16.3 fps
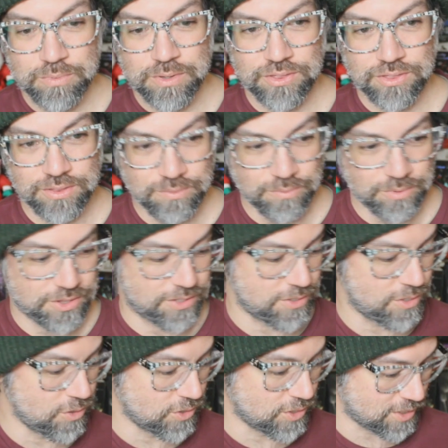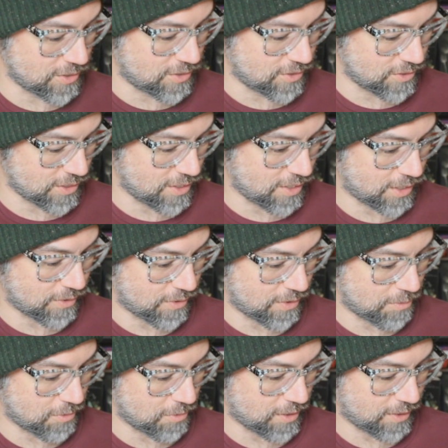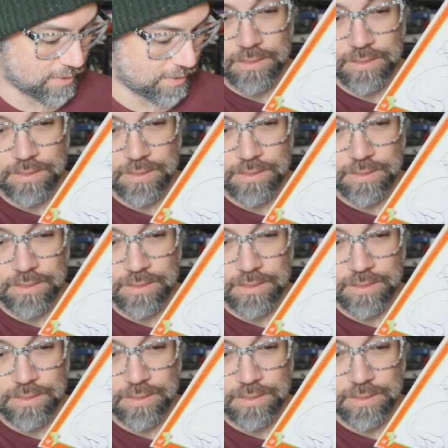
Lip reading: with using this as a coloring book.